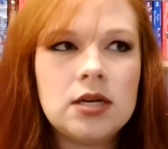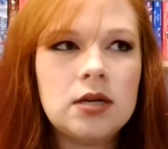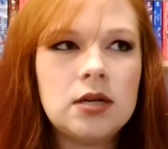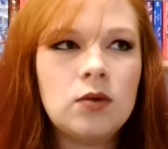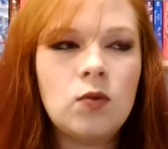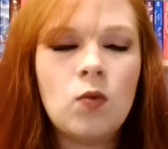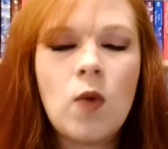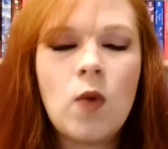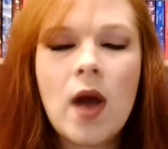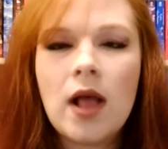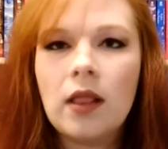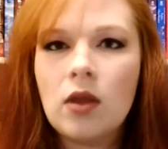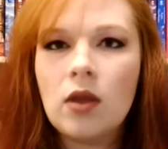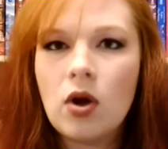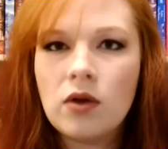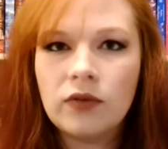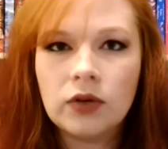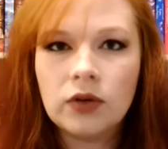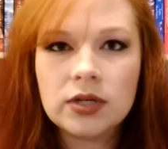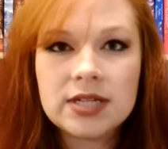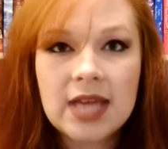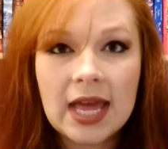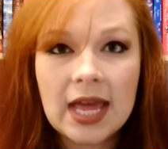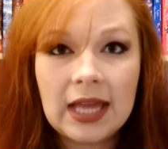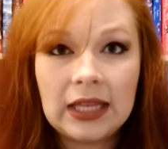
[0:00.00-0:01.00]
well over
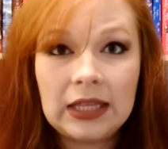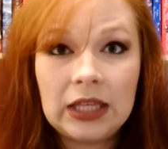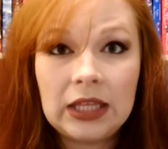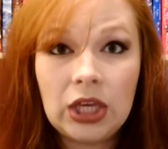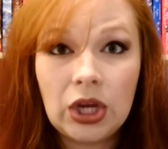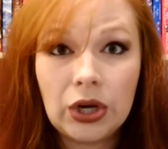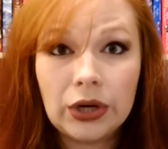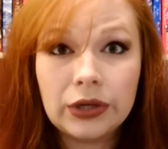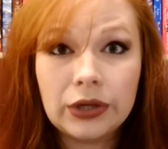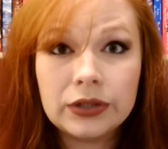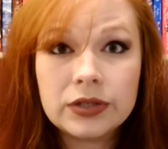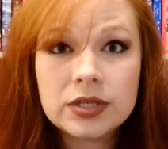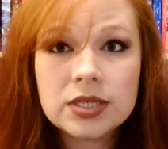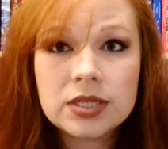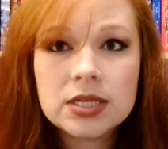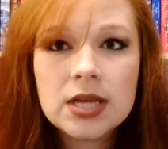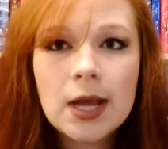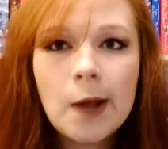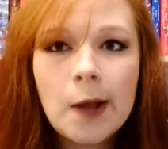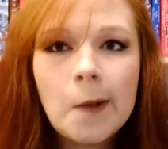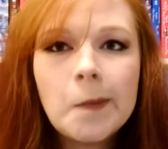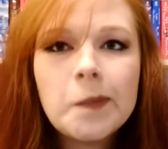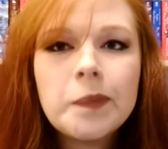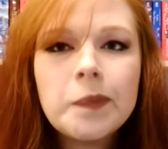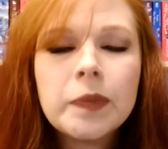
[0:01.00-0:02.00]
10 years.
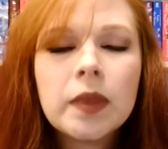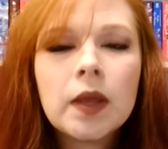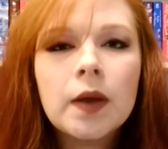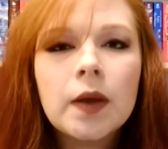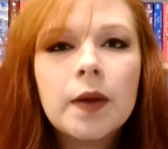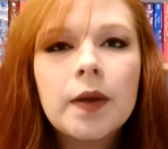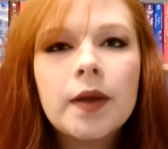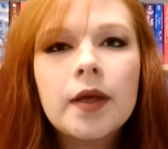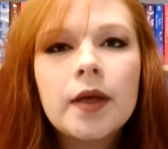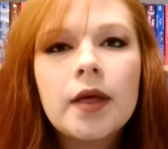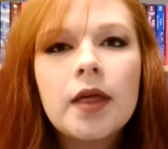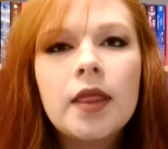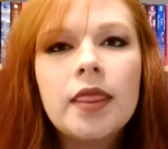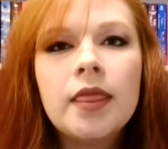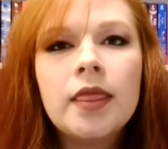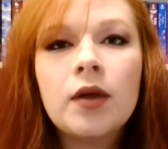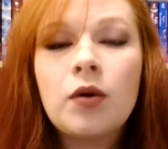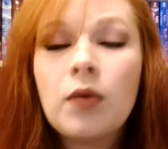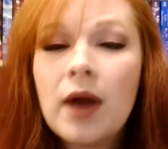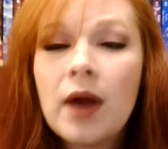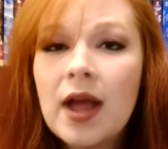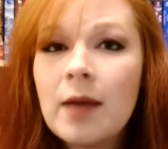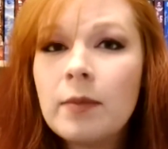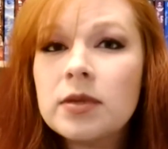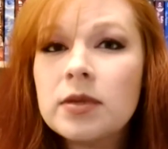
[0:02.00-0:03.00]
The
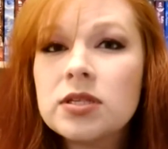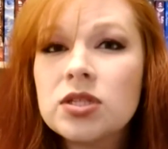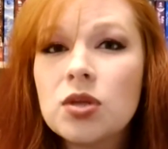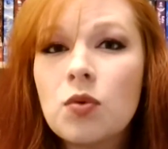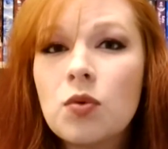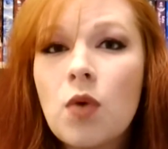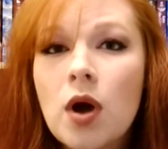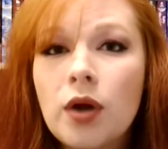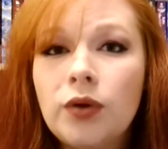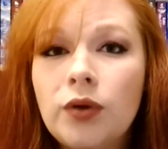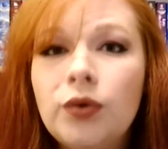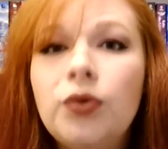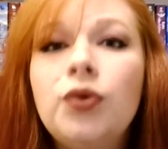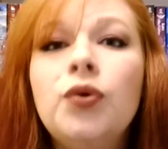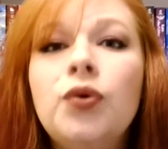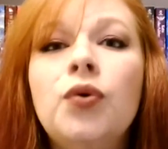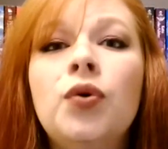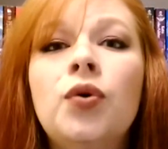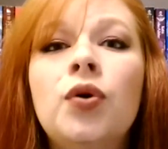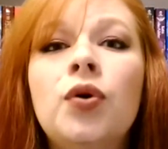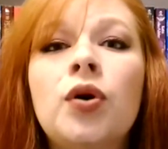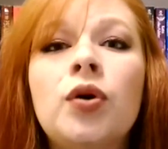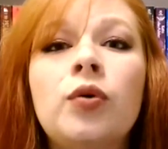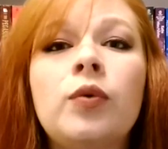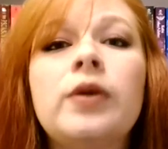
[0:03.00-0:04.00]
grandma's the one who
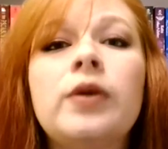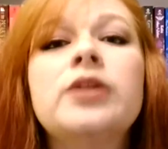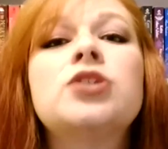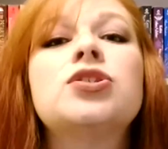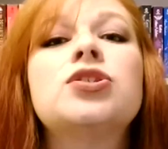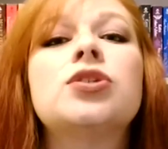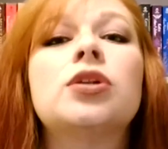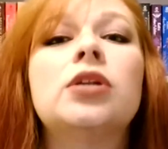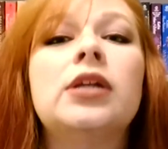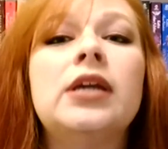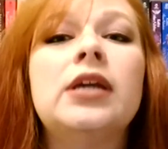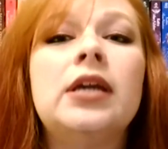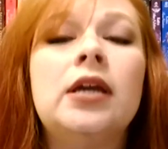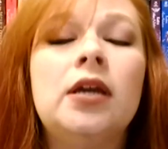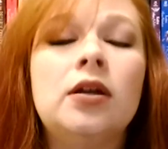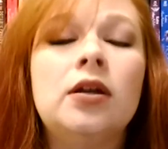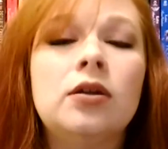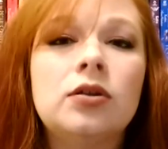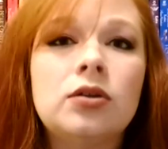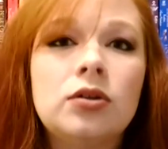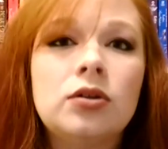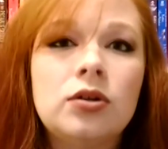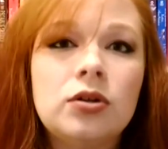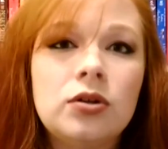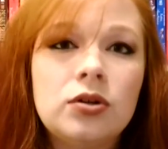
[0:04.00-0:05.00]
originally
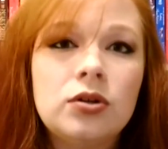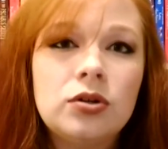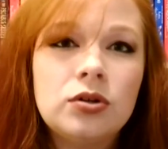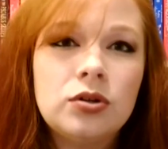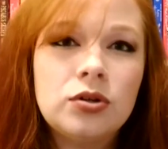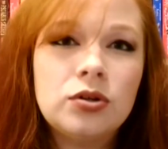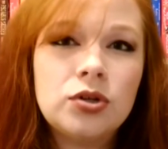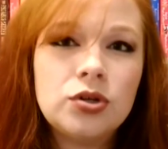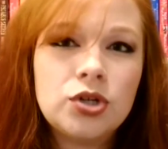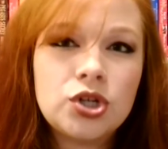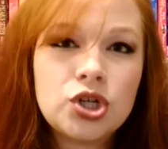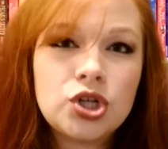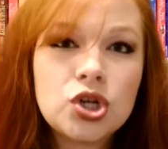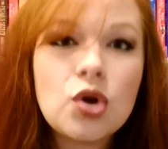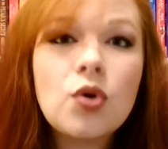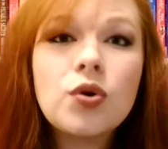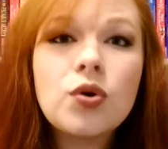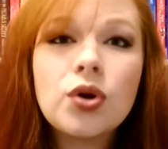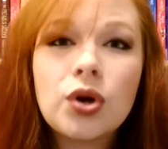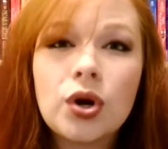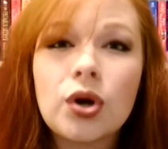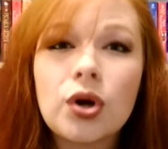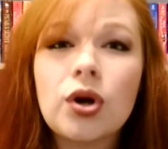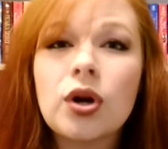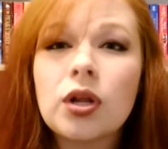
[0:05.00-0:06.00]
showed
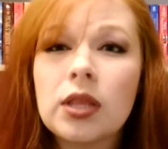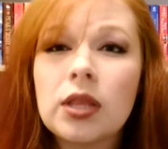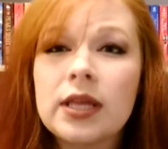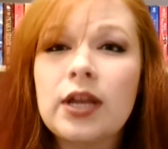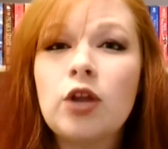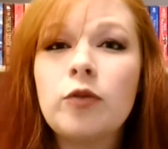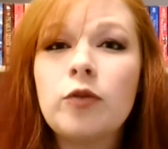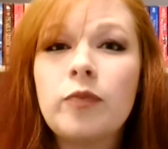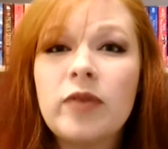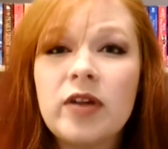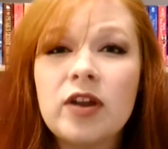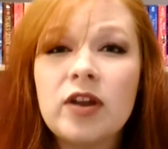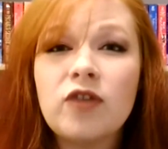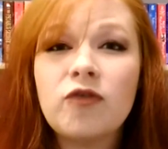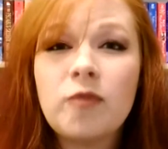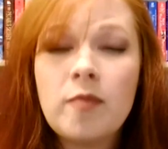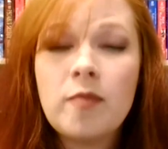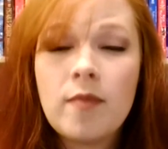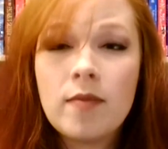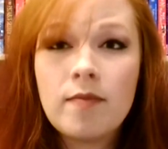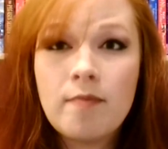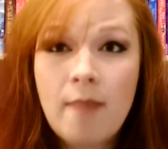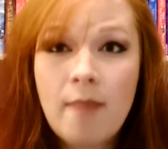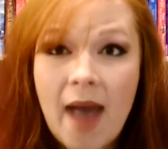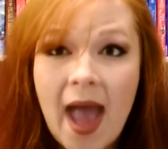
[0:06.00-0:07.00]
her a little bit of
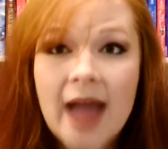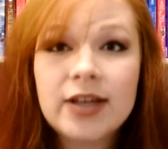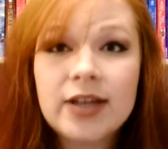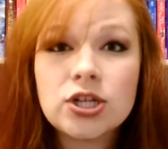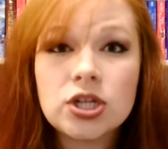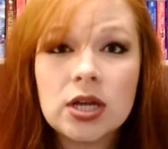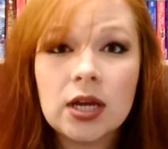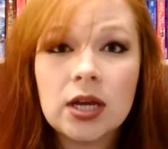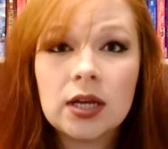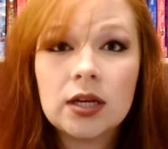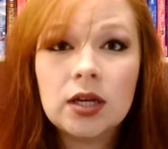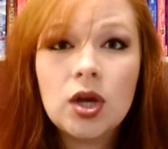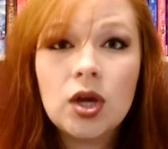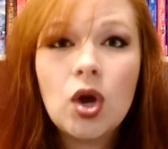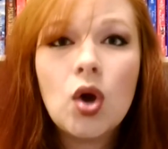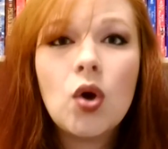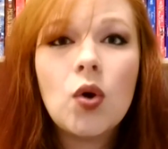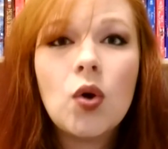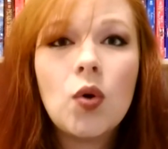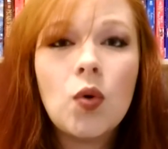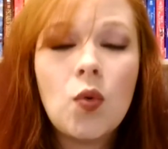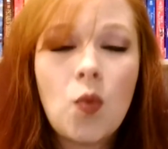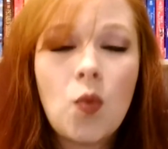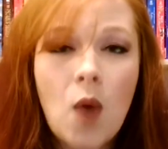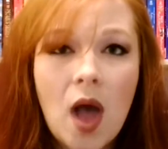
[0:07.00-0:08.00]
magic
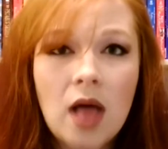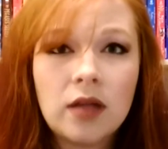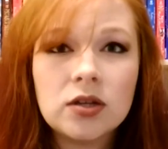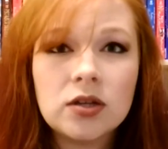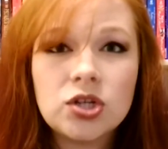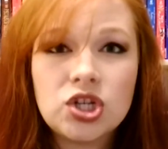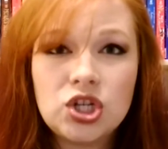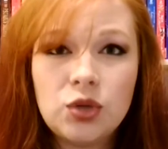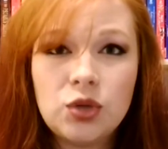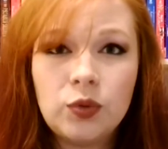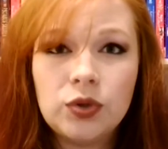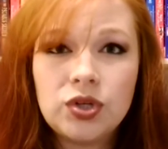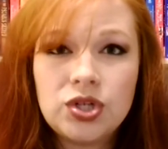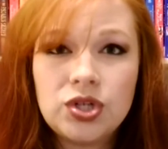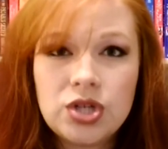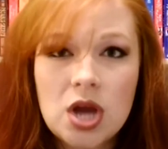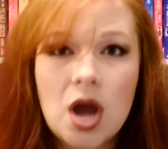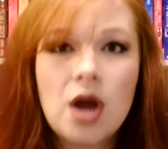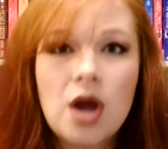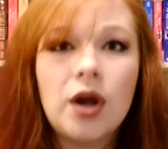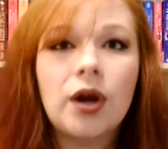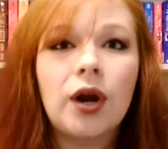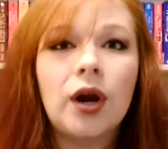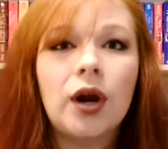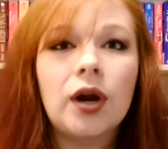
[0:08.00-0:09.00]
while she was
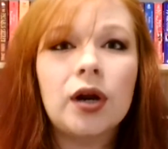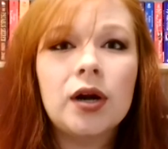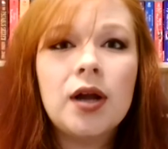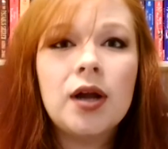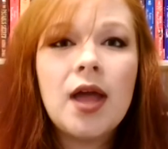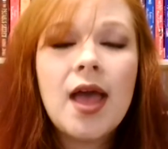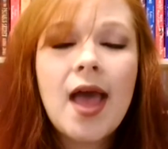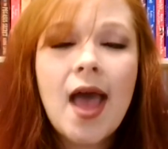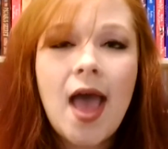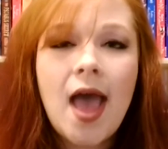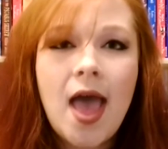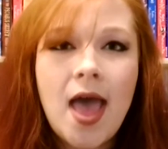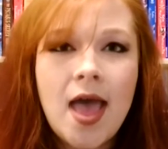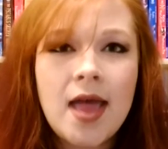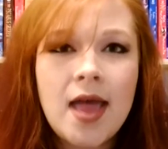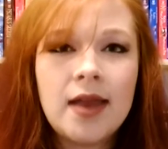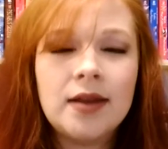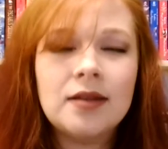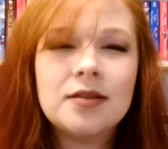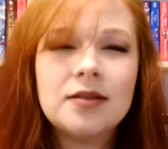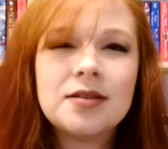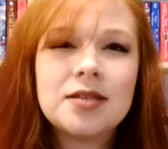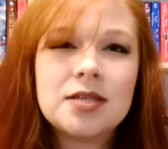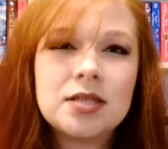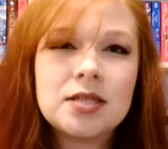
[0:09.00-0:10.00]
younger and
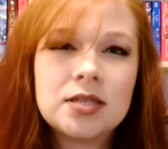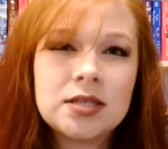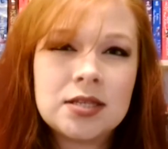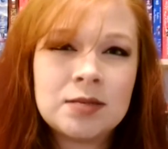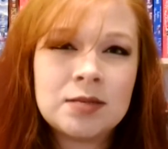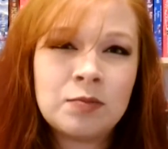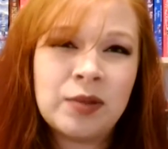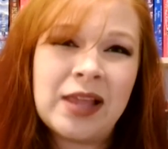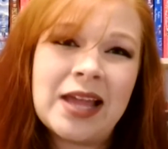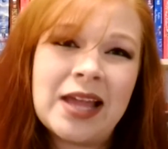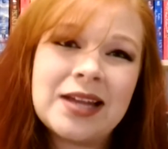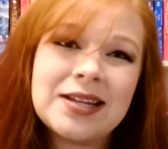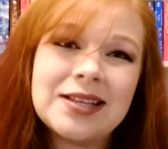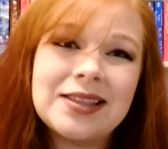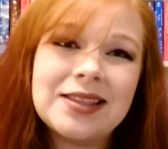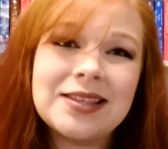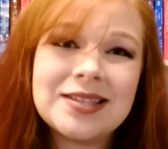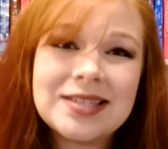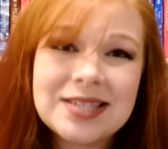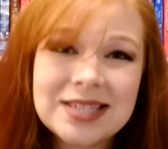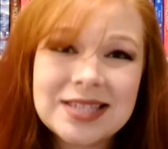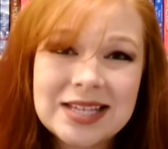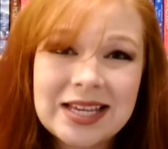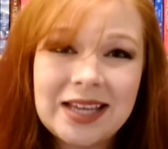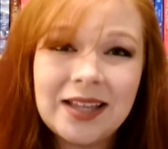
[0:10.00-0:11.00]
planted the
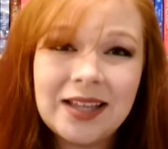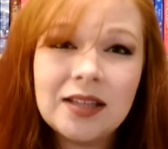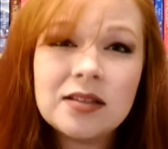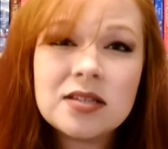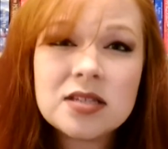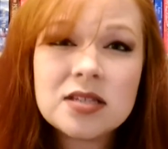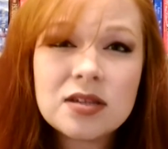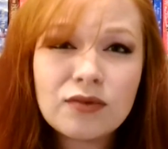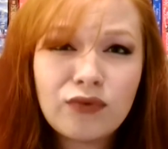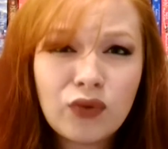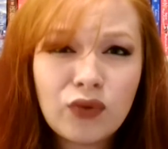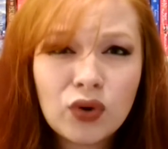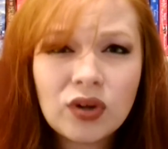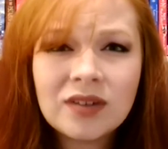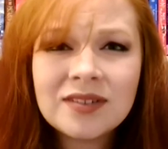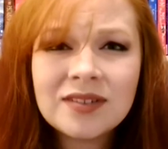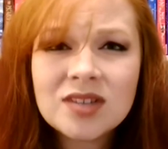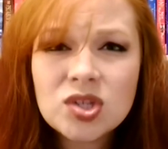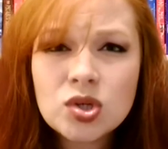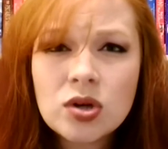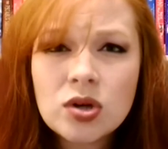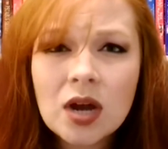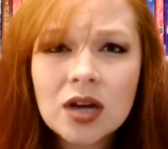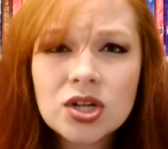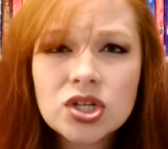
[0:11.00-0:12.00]
seeds for
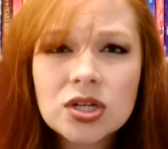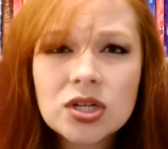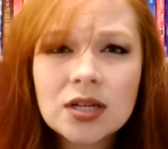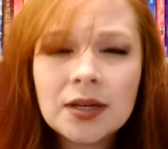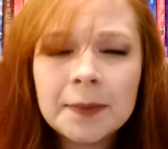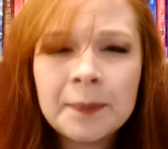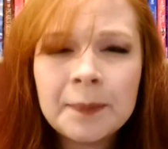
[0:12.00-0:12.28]
instruction,